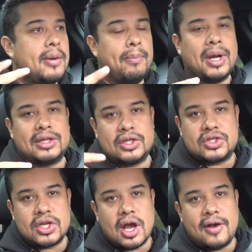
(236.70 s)
bought the
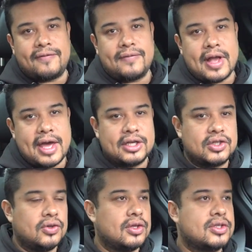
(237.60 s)
stuff, headed
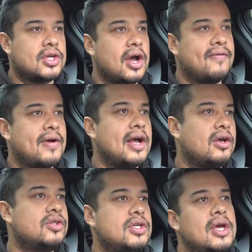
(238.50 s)
to the SCUF
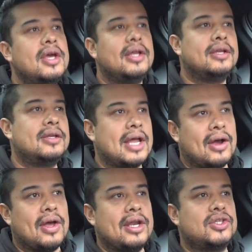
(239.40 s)
House, now
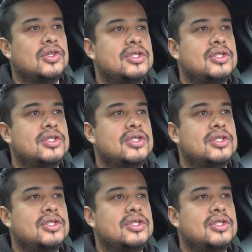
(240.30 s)
headed to the